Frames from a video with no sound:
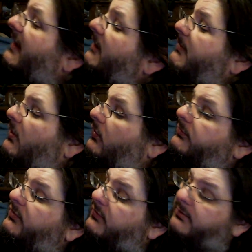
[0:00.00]
got to be old
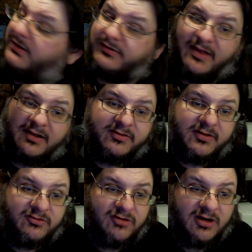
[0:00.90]
movie because that's
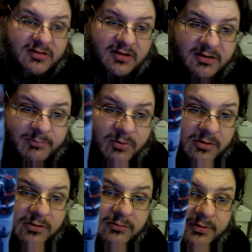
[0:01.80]
the chick that he
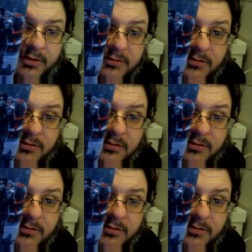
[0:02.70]
partnered with.